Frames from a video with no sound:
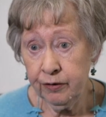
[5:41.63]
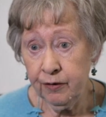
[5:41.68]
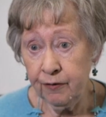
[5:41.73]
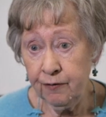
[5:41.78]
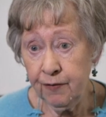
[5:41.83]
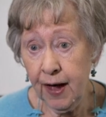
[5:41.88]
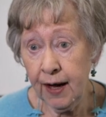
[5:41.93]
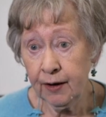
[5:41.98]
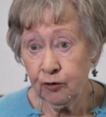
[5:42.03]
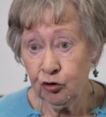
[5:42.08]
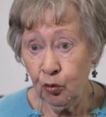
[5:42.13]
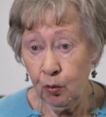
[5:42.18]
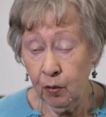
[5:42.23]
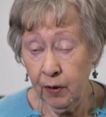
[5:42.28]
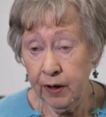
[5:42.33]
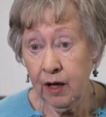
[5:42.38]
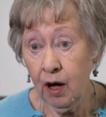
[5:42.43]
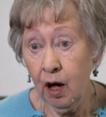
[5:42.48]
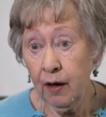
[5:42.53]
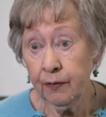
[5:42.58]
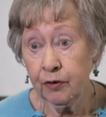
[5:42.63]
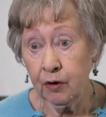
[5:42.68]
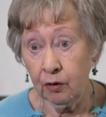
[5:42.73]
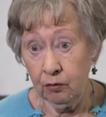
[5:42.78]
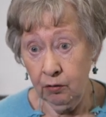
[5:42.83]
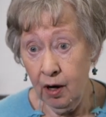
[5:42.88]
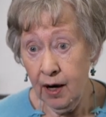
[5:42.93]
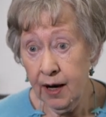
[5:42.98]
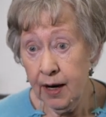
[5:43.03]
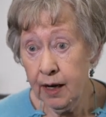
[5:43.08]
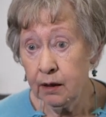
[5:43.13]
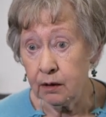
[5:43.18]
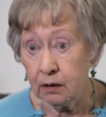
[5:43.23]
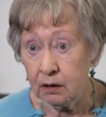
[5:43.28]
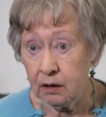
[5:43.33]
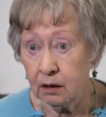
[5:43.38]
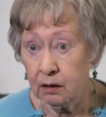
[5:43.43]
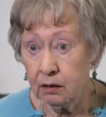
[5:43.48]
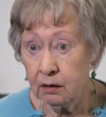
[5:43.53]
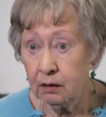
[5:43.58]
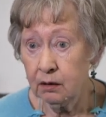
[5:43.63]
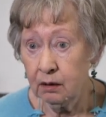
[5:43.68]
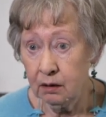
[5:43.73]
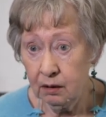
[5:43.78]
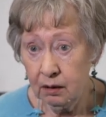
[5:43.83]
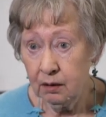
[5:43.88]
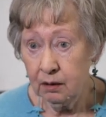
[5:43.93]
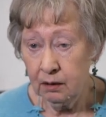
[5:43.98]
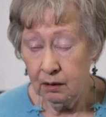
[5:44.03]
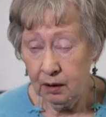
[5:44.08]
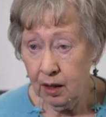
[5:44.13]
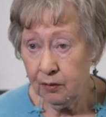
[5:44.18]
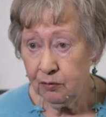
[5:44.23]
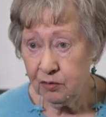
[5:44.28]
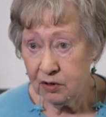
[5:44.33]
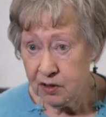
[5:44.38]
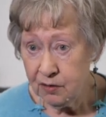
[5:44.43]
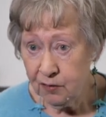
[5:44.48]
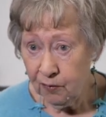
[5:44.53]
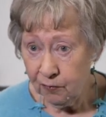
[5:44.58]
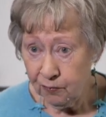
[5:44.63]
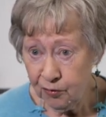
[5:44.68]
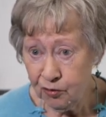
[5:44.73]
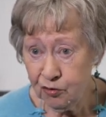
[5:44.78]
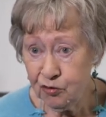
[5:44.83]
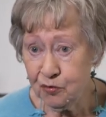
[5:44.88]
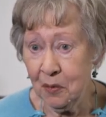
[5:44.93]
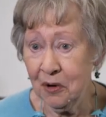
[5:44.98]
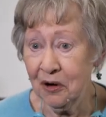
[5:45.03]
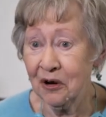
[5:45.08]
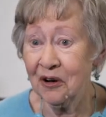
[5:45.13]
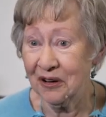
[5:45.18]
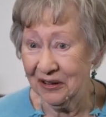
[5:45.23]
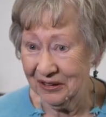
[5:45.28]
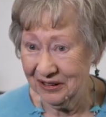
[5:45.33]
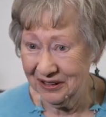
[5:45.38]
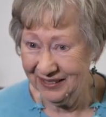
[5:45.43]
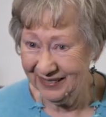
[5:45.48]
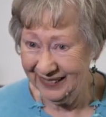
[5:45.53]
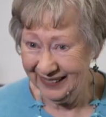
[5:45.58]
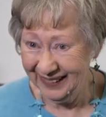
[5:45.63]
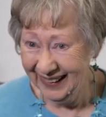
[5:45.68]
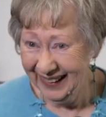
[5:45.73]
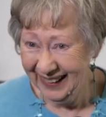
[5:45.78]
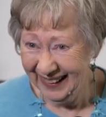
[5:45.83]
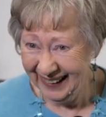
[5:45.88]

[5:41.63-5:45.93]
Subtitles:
the fact that we got the grant, that was the first miracle.